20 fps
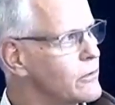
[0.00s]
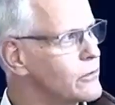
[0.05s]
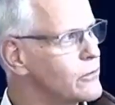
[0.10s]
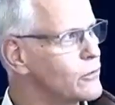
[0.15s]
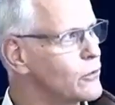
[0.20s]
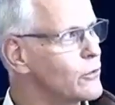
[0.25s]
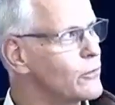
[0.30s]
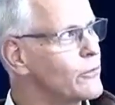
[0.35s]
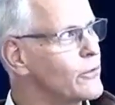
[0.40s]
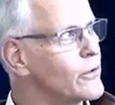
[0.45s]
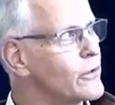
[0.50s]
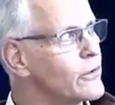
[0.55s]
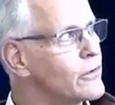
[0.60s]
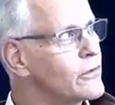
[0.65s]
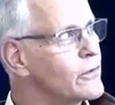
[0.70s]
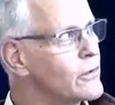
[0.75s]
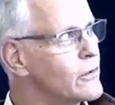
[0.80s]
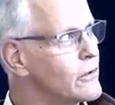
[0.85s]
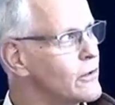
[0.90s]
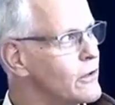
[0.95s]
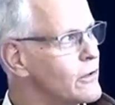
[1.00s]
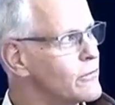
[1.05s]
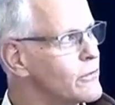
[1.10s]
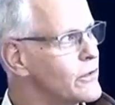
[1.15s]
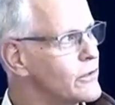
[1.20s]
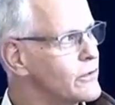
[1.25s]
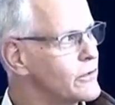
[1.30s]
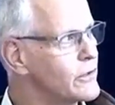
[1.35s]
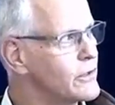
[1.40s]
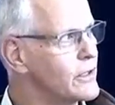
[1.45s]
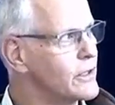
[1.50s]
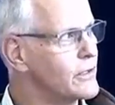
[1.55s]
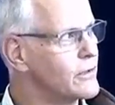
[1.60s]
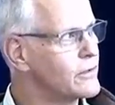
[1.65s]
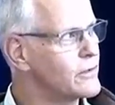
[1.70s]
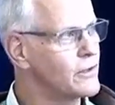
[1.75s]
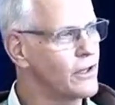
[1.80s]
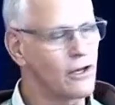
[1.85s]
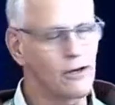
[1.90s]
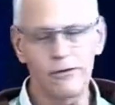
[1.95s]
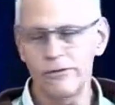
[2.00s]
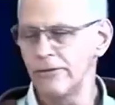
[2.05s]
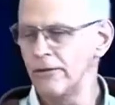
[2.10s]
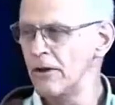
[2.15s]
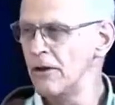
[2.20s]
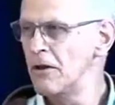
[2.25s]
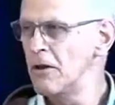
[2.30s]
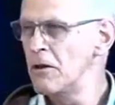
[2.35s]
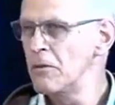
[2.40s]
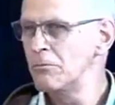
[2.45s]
surface of the city itself.